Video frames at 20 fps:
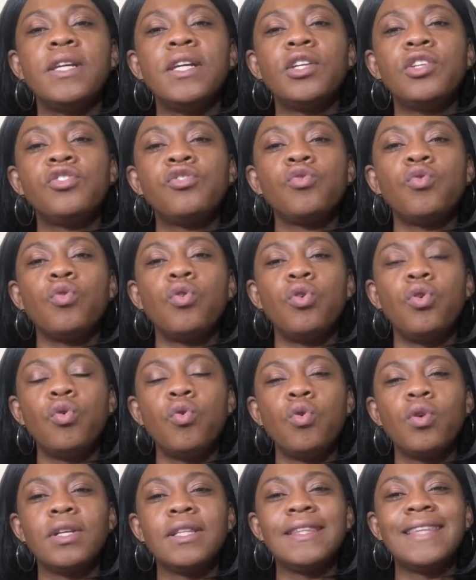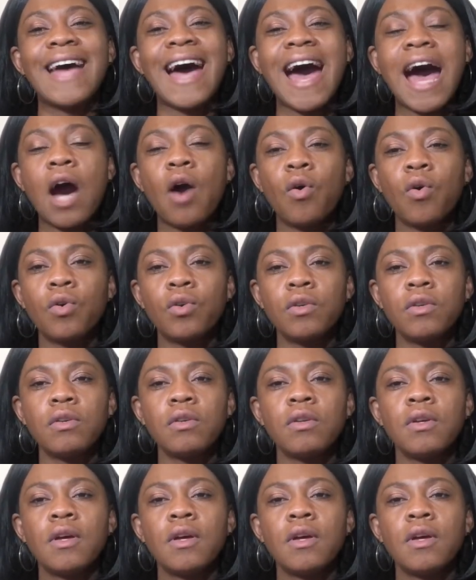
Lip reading: You need to look down